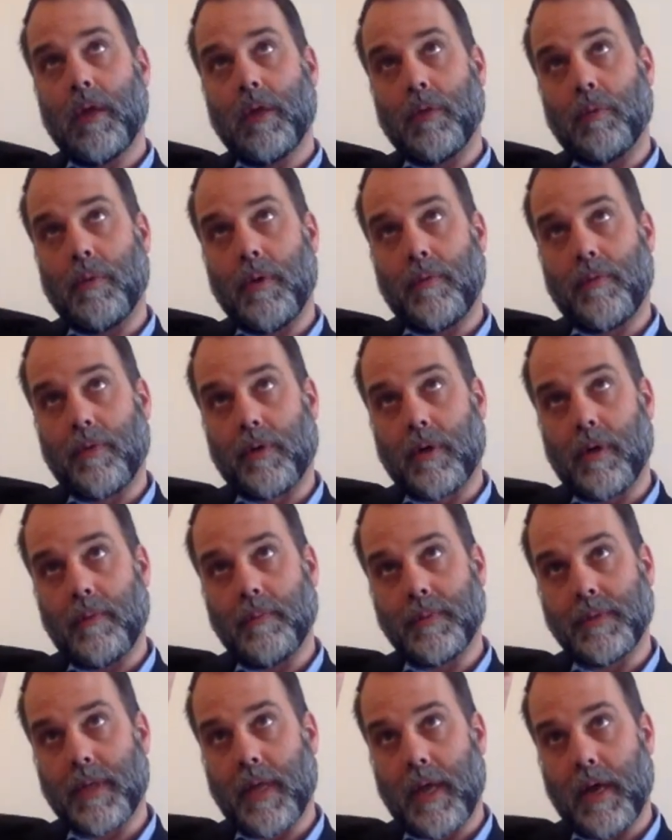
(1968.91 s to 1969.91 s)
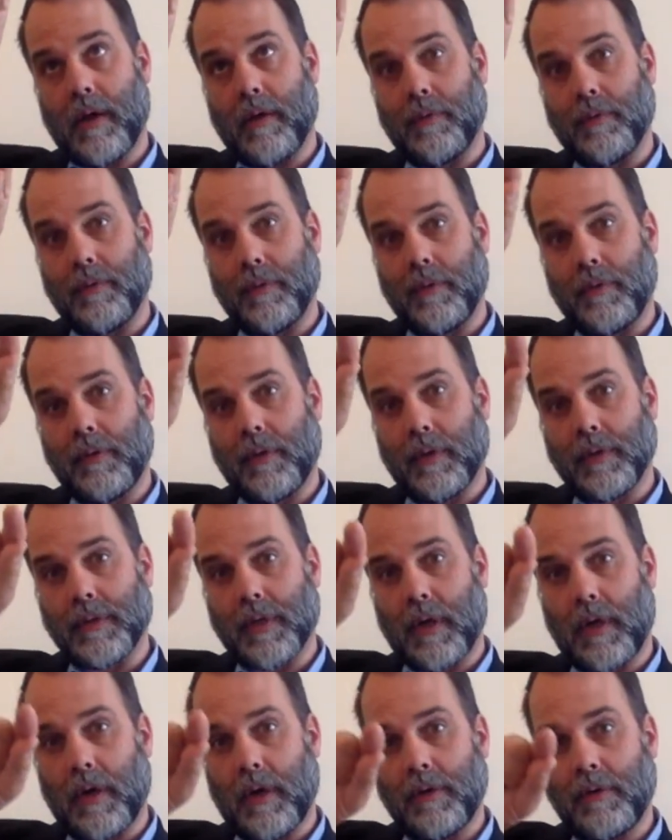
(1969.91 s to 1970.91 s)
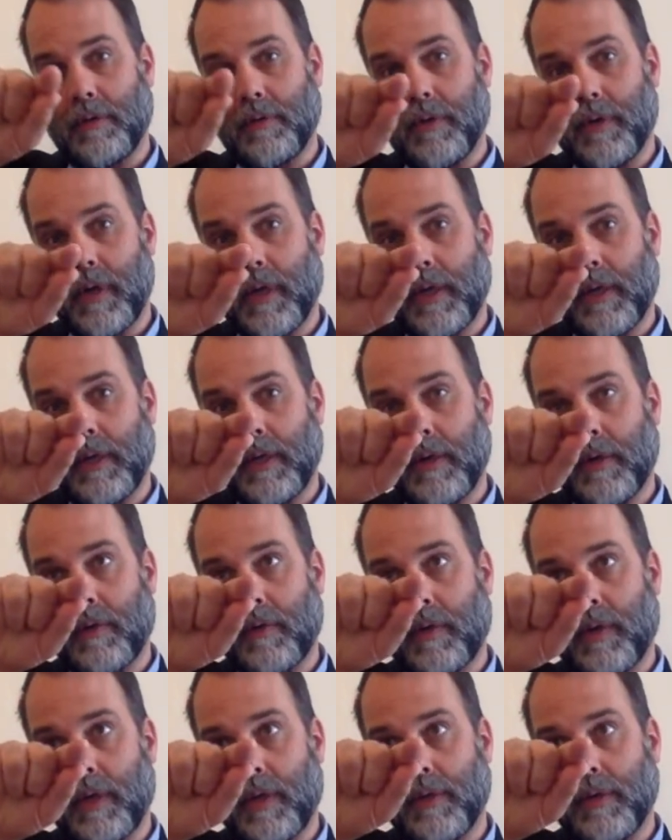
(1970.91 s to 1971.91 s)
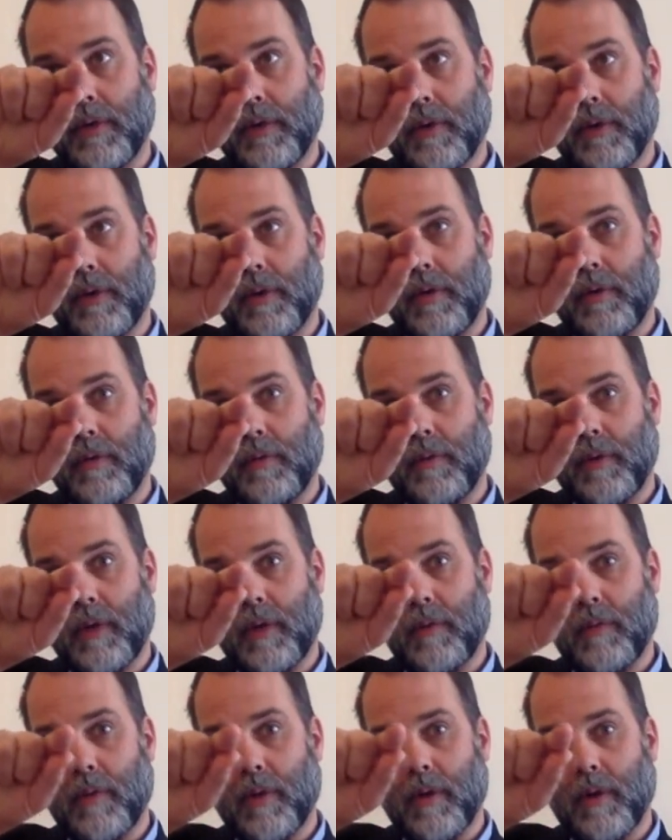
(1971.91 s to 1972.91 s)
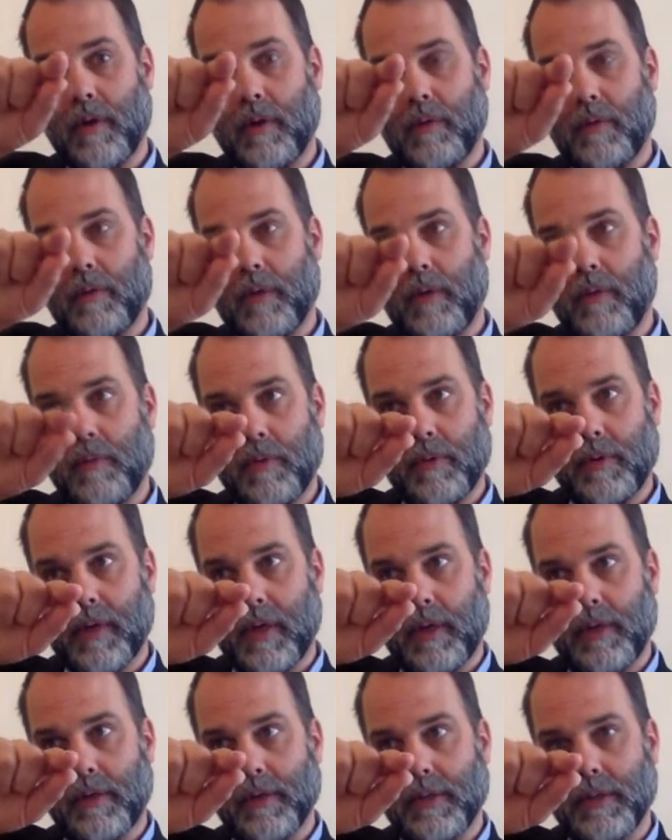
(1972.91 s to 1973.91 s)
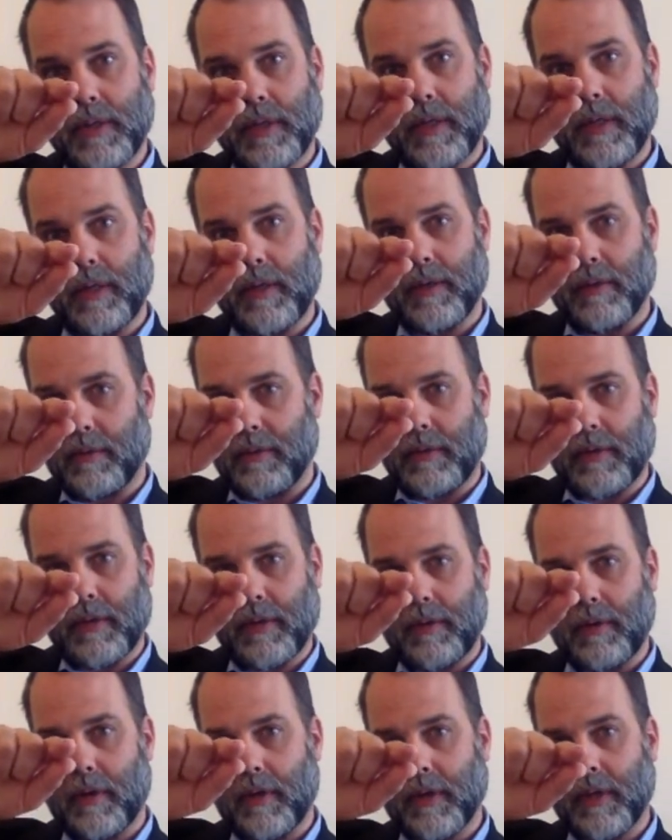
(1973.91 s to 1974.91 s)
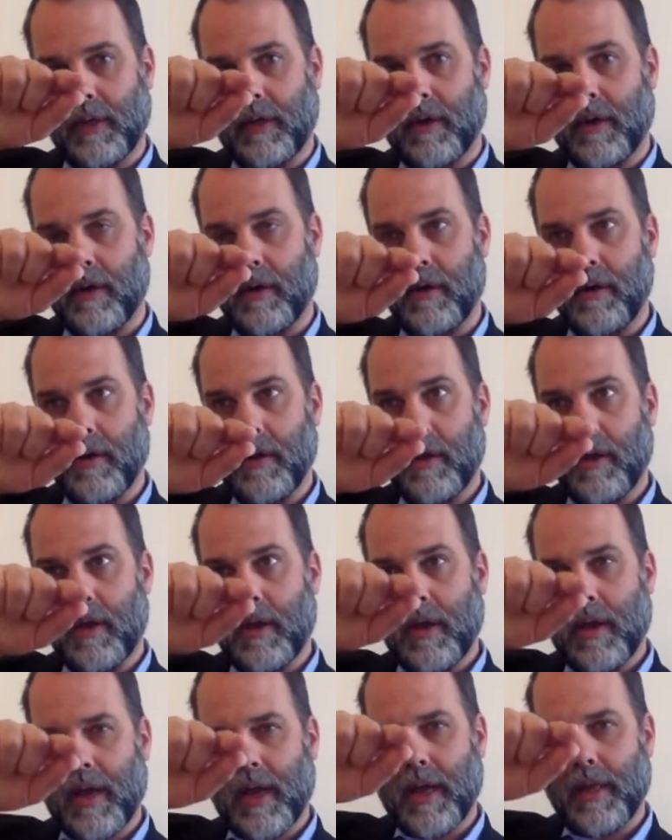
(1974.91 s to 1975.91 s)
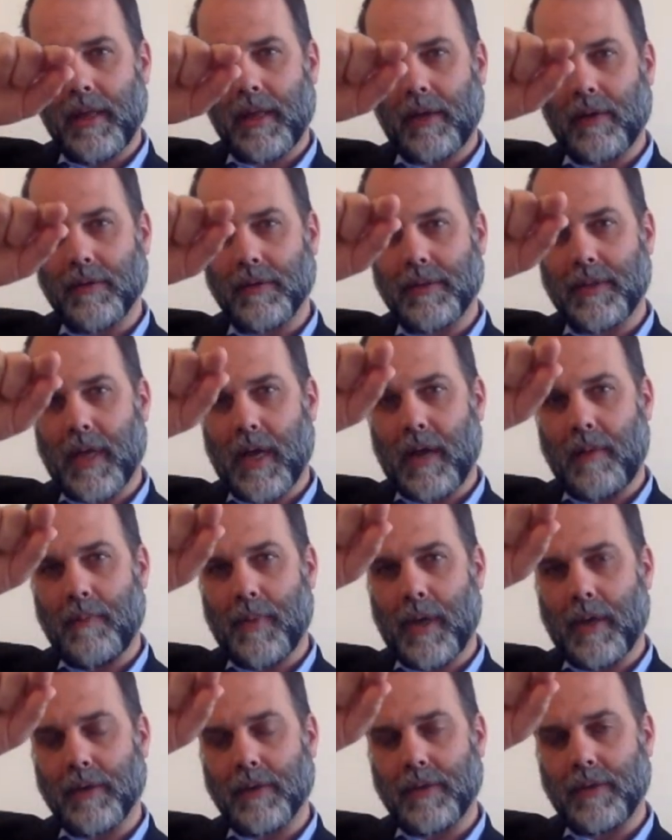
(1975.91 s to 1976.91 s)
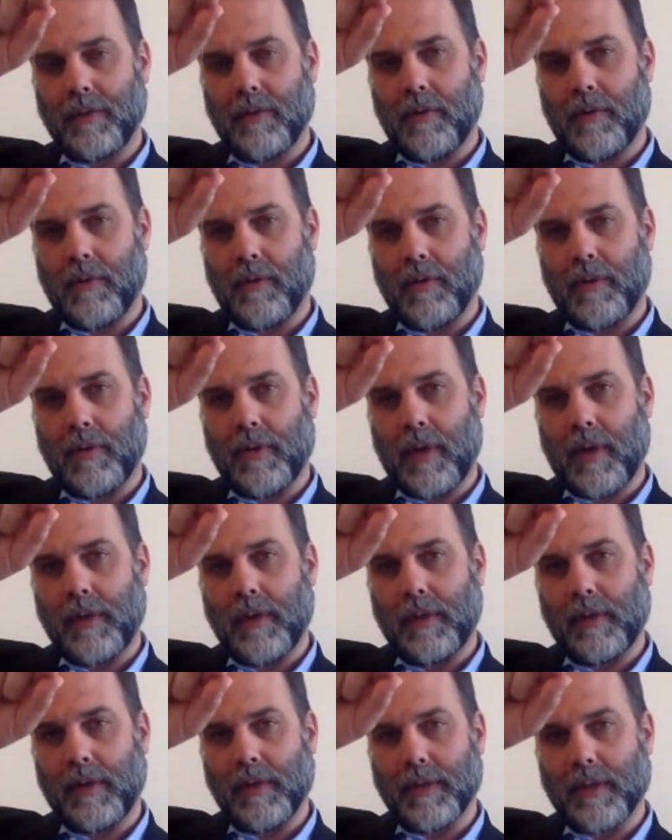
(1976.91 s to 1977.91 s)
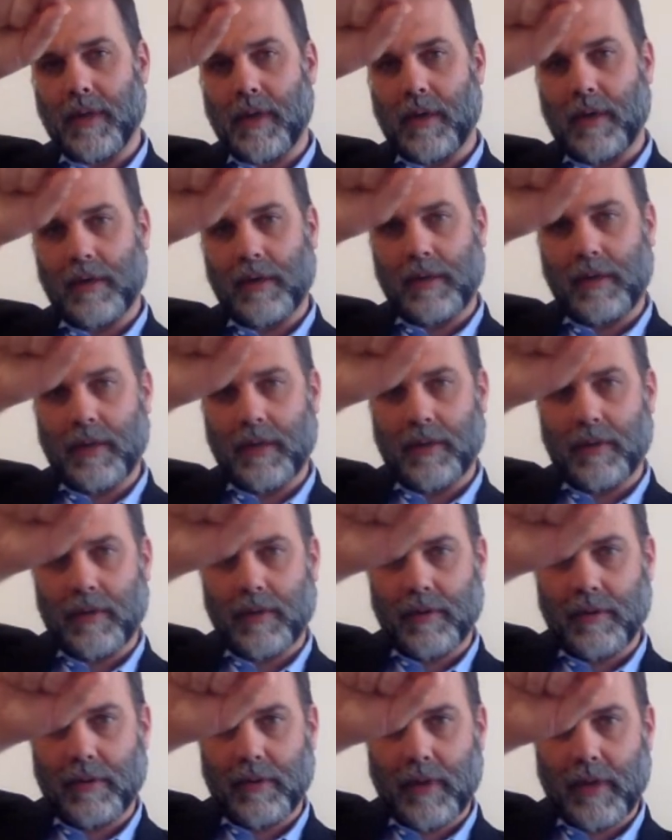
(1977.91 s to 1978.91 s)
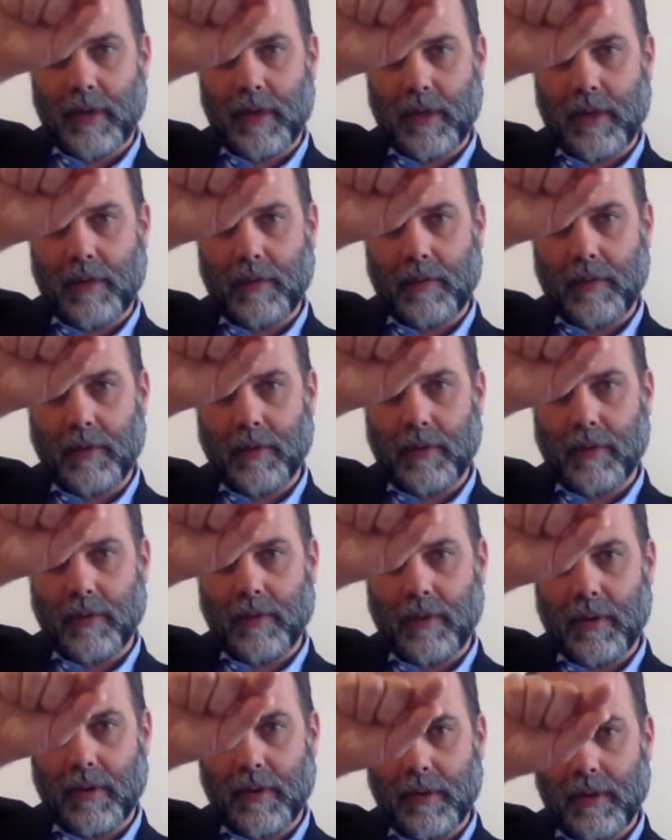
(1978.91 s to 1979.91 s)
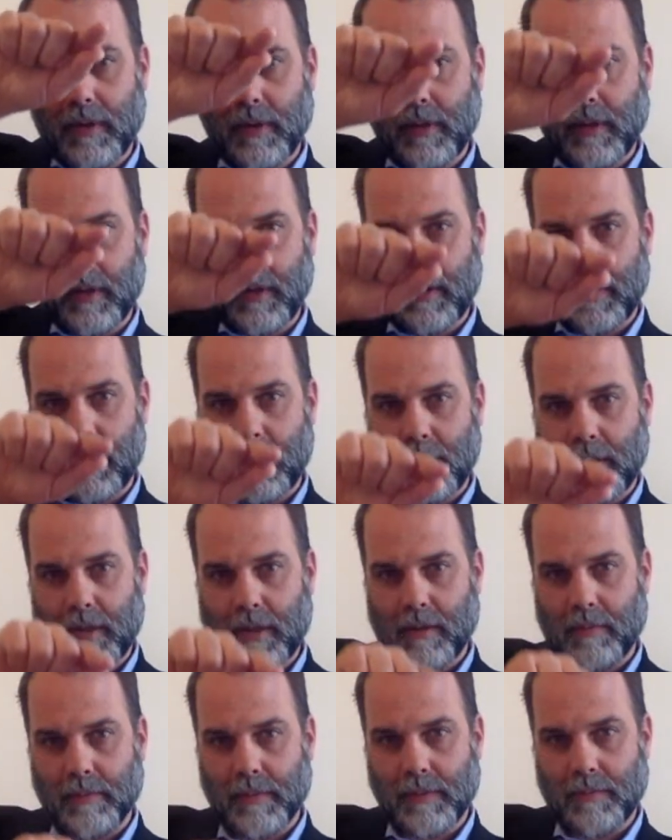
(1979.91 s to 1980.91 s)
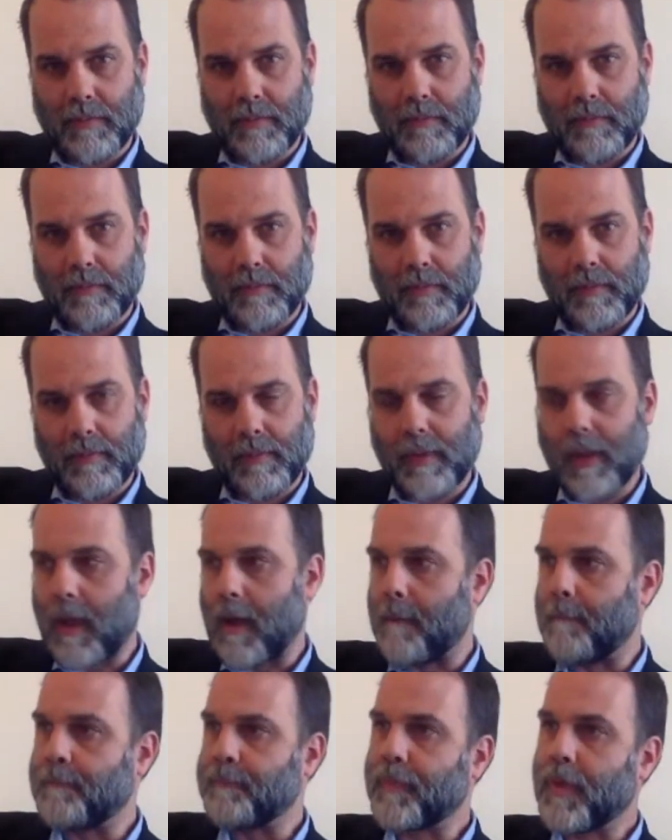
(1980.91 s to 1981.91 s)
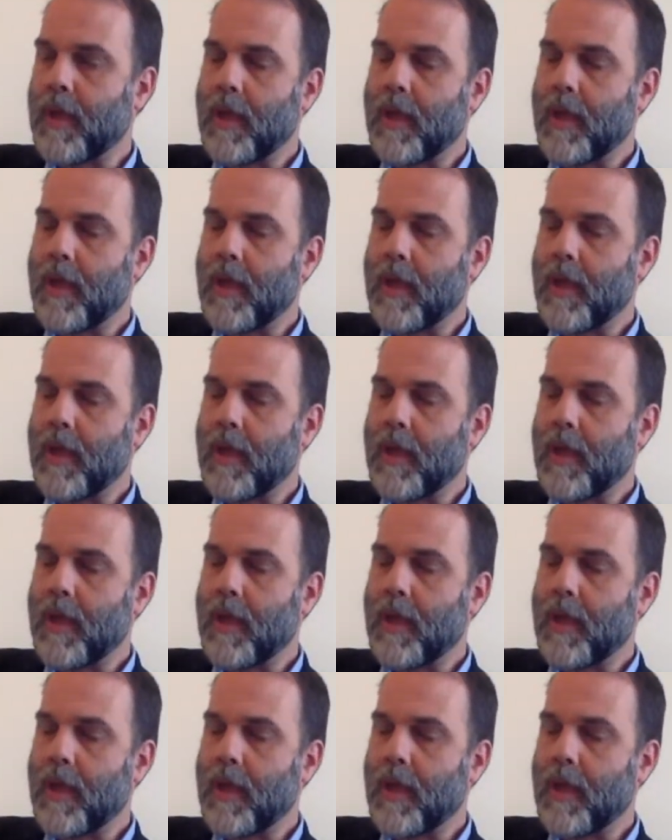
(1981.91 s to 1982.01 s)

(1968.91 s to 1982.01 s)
The river comes down, does a 180 degree turn right where right where Tennessee and Kentucky are, and then goes nine miles north, and it does a, another 180 degree turn, and then and then comes down.